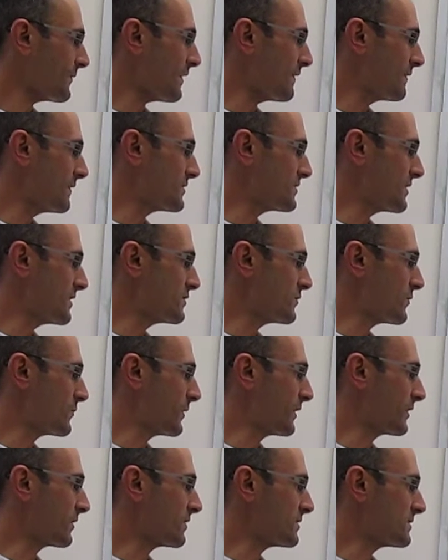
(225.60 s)
the change of the
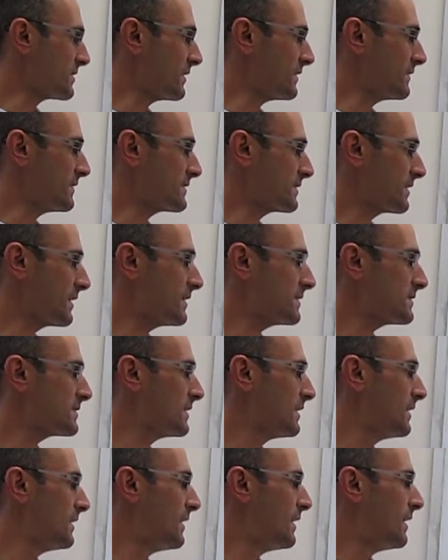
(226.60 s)
rate constant in this case
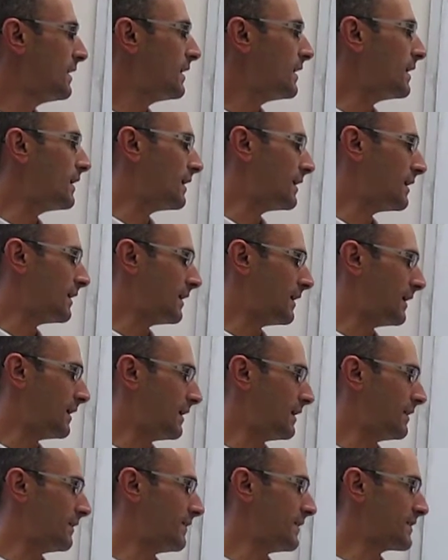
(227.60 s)
uh, uh,